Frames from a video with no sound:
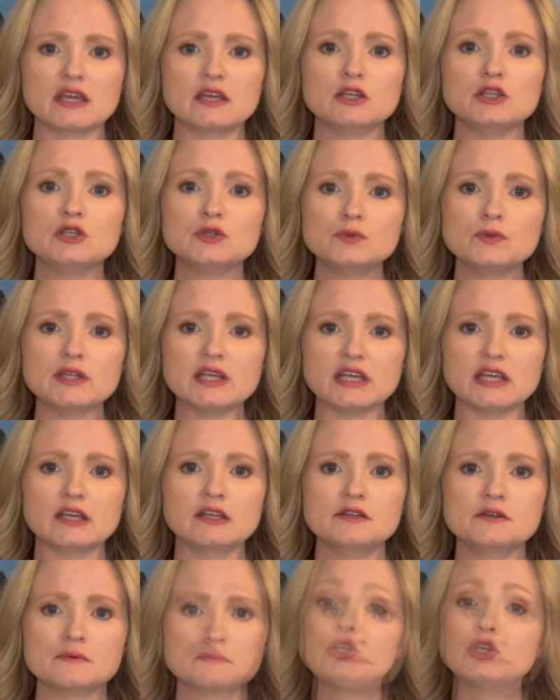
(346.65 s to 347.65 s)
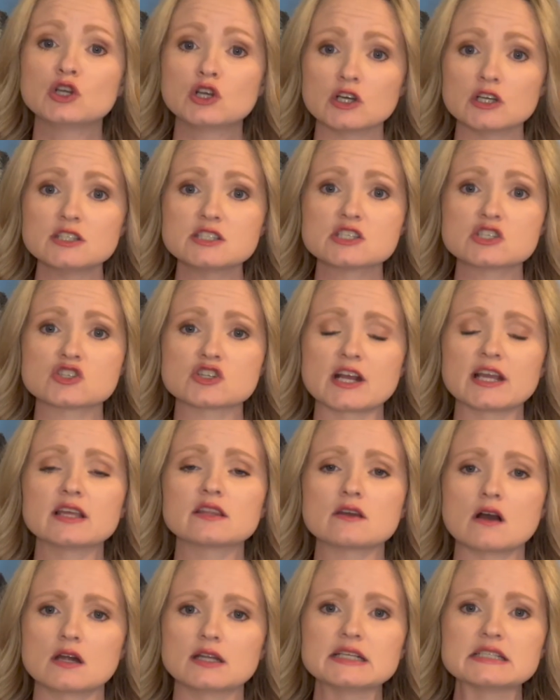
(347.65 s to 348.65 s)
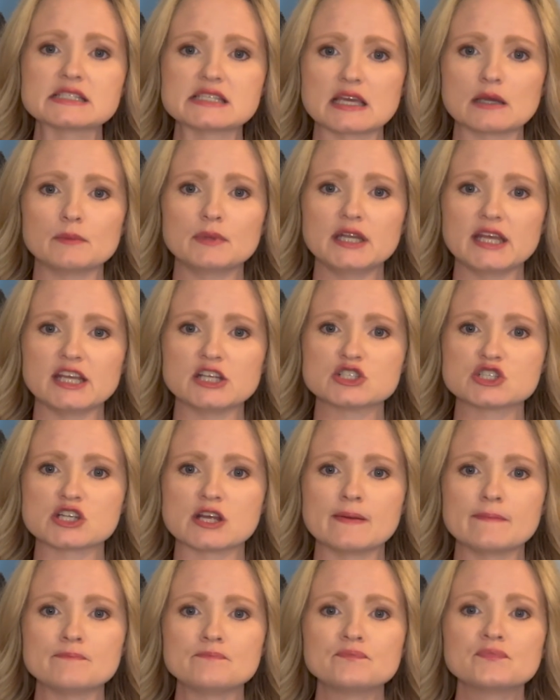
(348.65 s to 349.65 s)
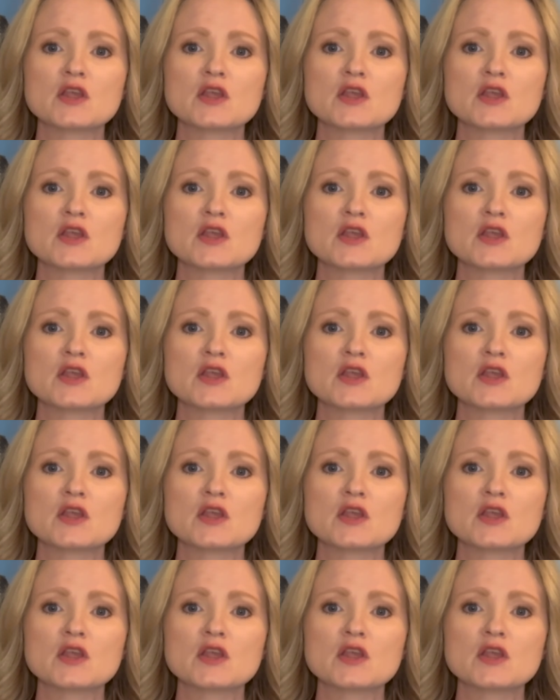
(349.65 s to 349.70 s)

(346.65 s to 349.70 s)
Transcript: you need good strength on examination,